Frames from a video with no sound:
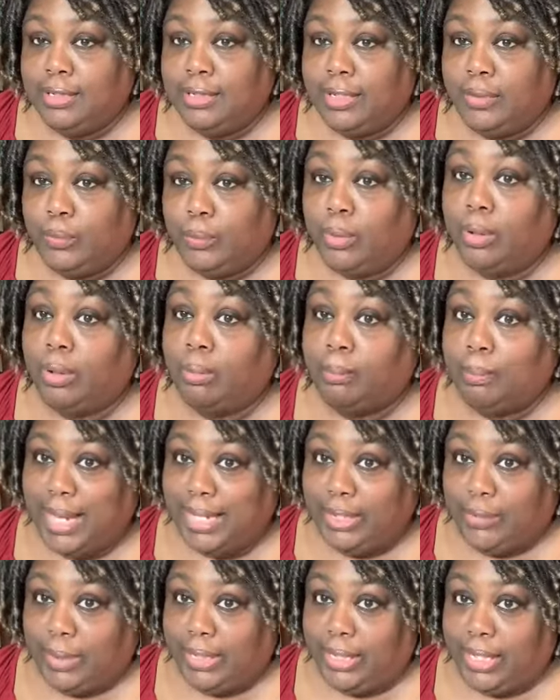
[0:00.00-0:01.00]
or
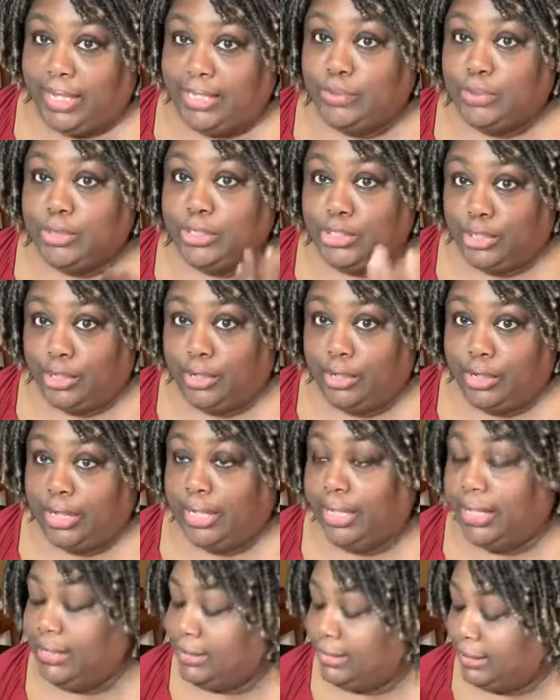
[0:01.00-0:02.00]
my great aunts, which is her
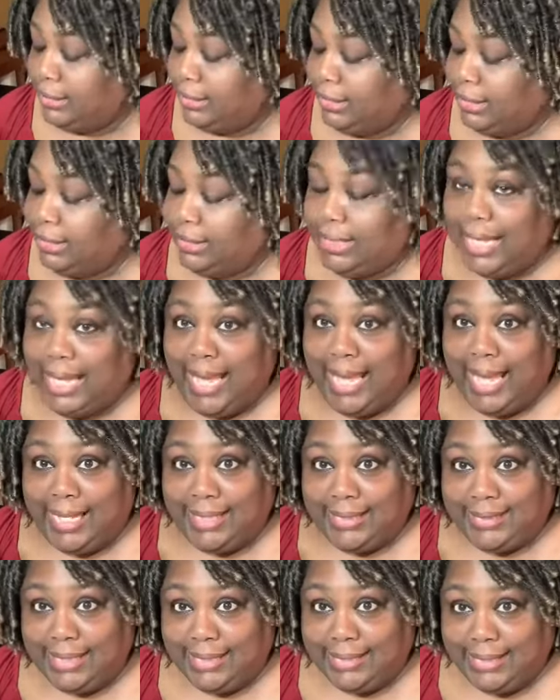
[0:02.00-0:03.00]
aunts, that
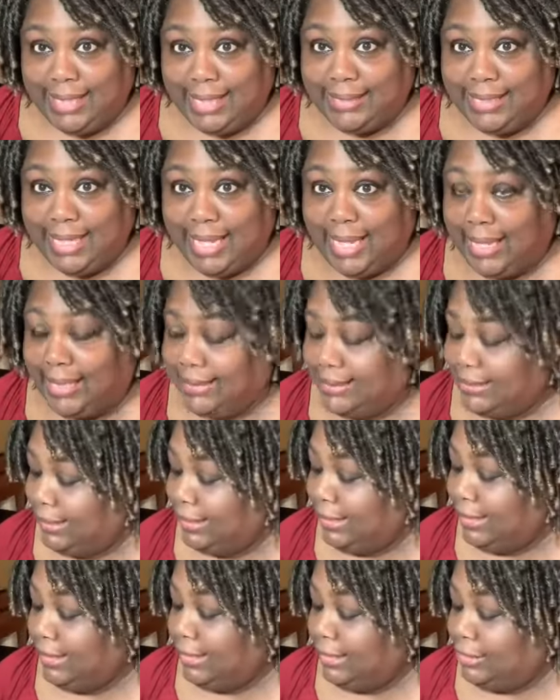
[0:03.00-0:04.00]
had skin tags.
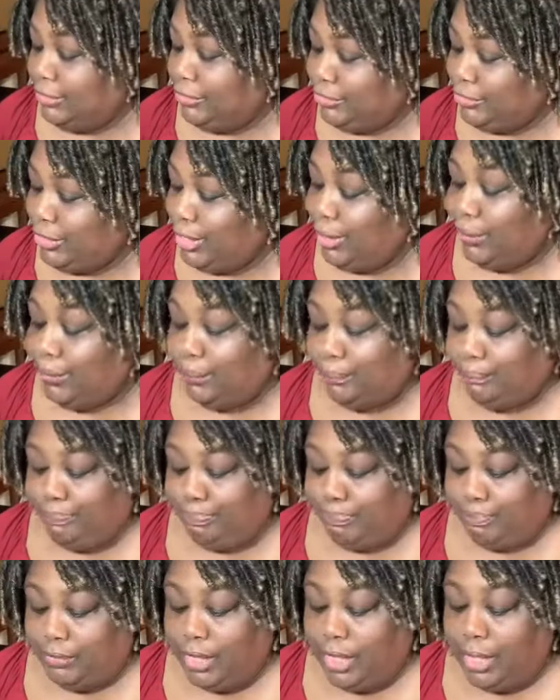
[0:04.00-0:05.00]
So
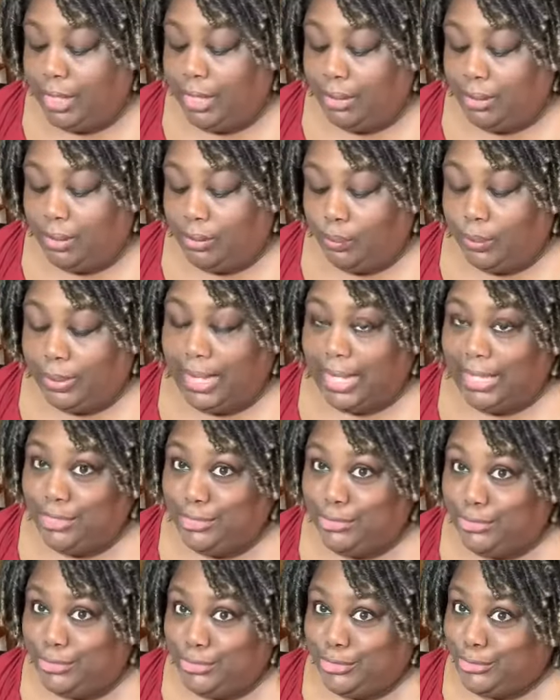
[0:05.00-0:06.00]
what I
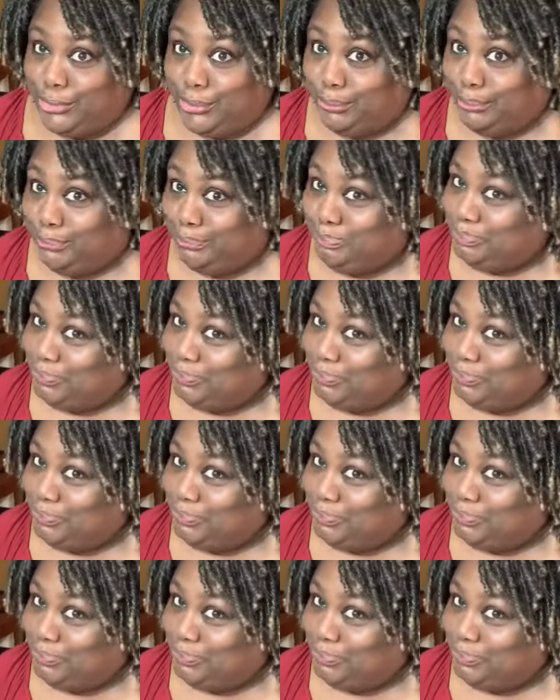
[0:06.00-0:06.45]
used to do,